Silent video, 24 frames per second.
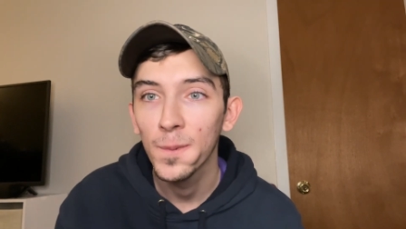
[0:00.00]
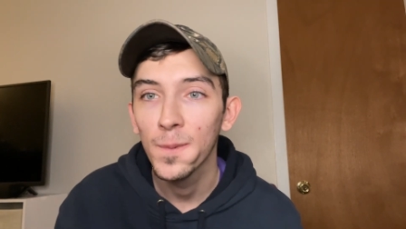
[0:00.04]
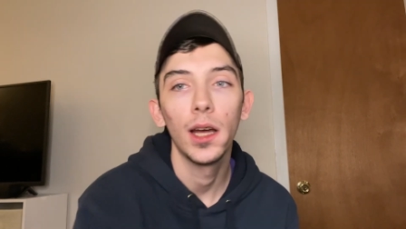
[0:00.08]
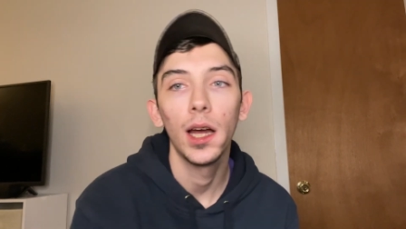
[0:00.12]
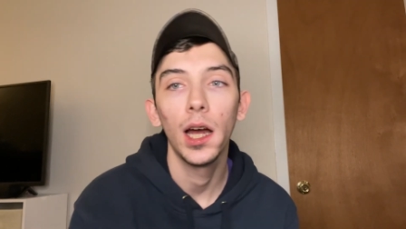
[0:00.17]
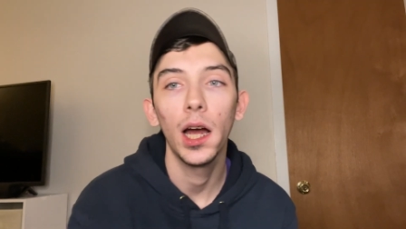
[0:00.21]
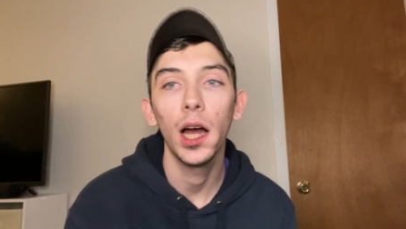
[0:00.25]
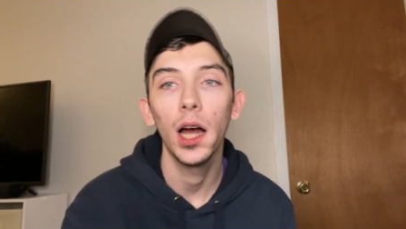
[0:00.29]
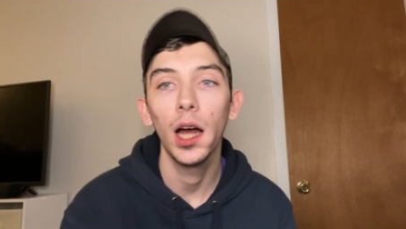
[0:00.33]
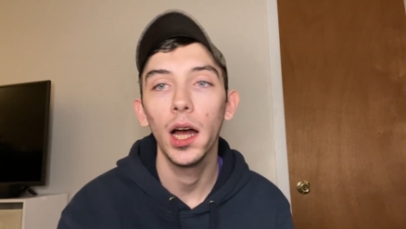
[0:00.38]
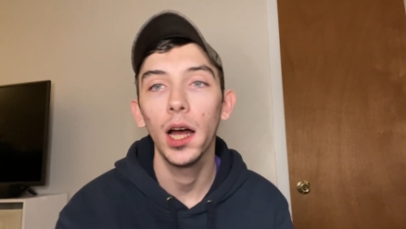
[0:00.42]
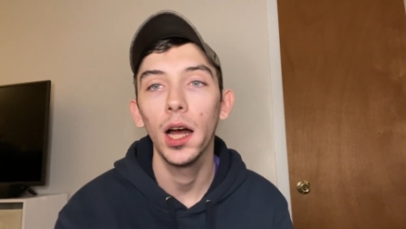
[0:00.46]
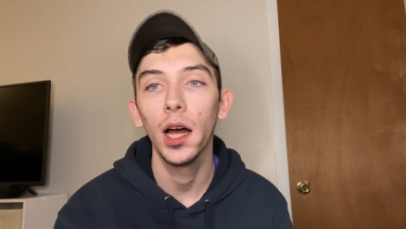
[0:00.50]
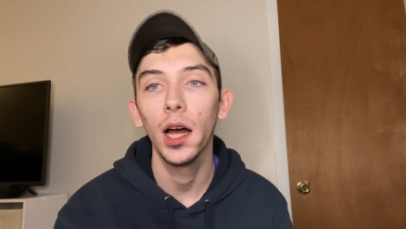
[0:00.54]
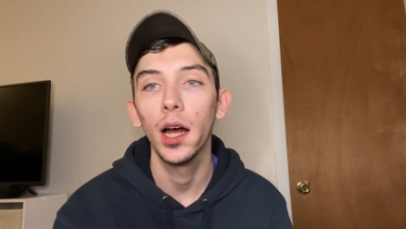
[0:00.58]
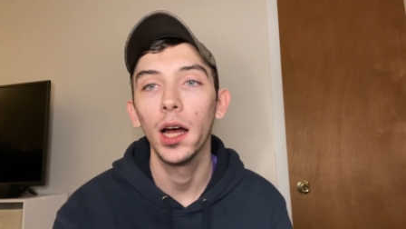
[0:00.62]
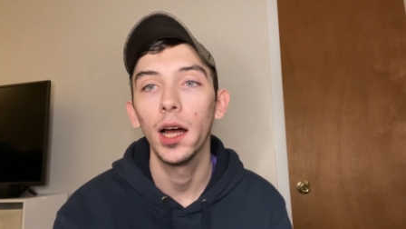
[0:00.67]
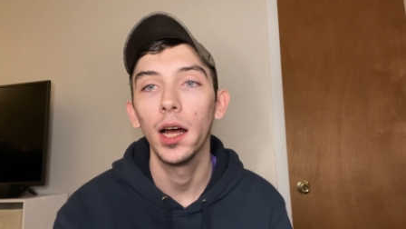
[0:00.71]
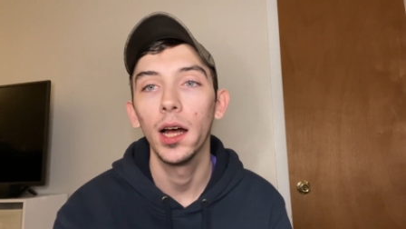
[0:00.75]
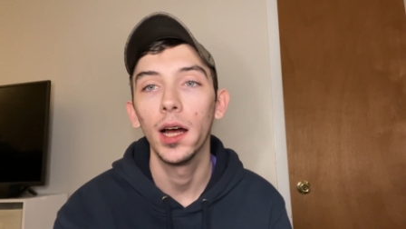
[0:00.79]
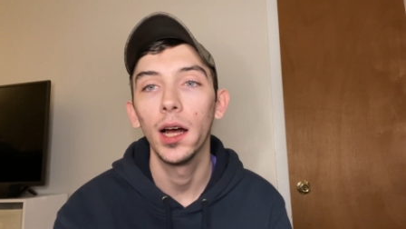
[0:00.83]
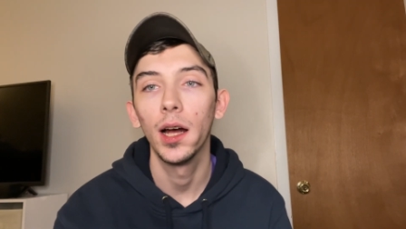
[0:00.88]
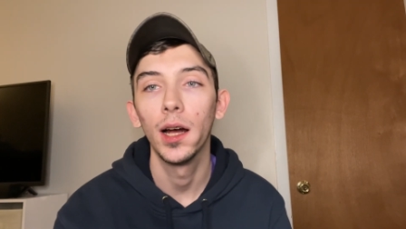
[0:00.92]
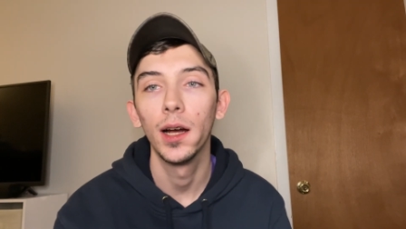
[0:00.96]

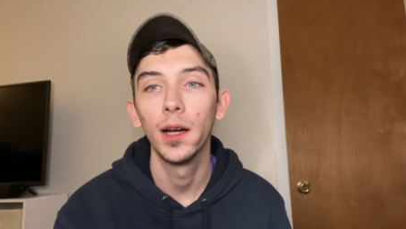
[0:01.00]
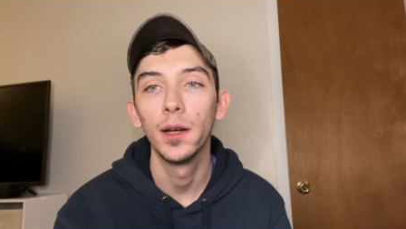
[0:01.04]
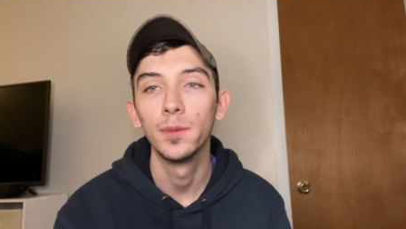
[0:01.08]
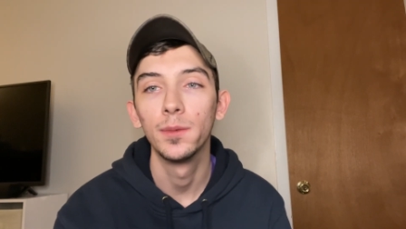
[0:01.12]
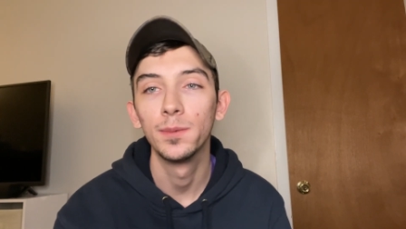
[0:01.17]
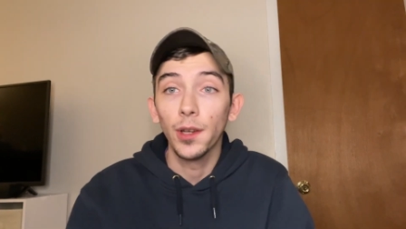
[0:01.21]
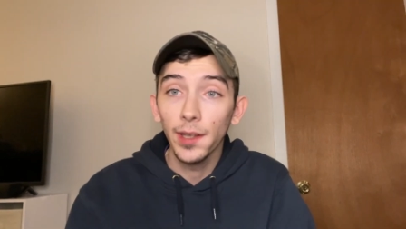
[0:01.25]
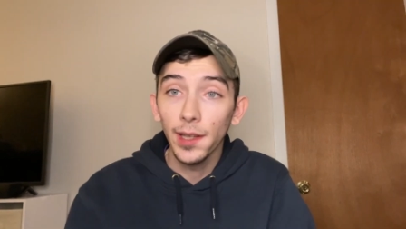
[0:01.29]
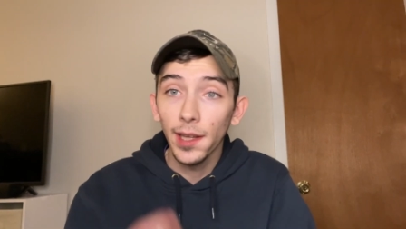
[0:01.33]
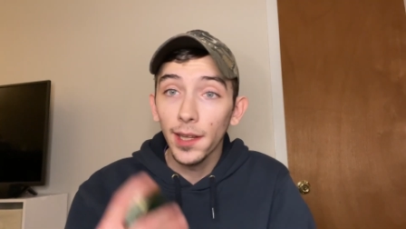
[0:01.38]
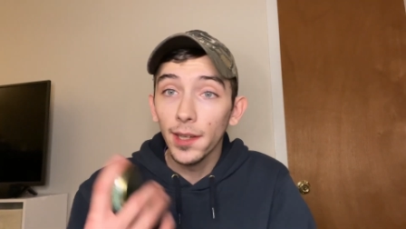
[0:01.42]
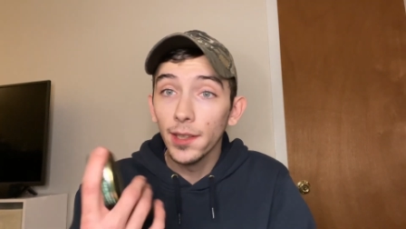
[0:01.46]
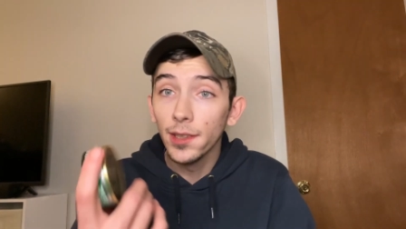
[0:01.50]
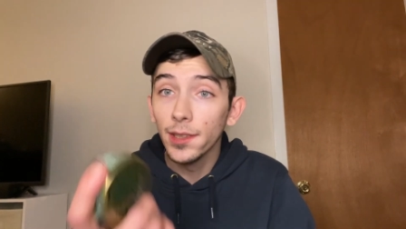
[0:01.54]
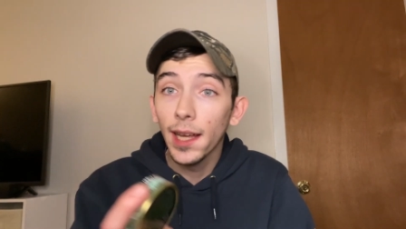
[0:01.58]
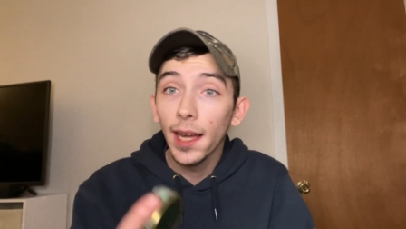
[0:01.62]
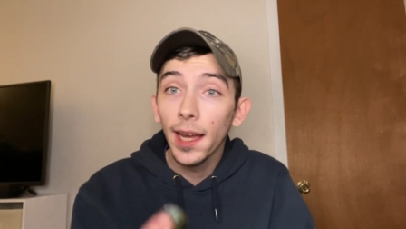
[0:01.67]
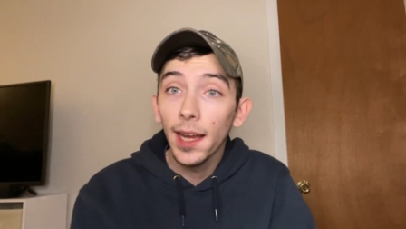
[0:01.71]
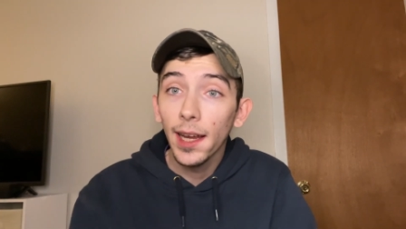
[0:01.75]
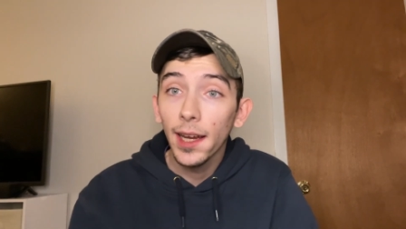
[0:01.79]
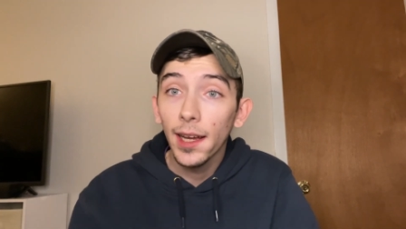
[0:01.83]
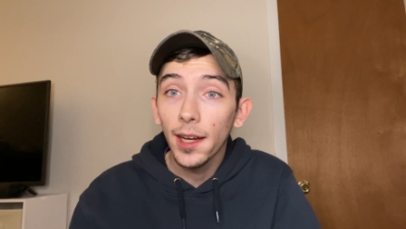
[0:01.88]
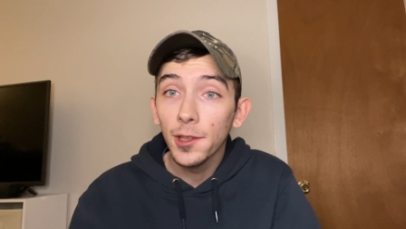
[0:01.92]
So the other day,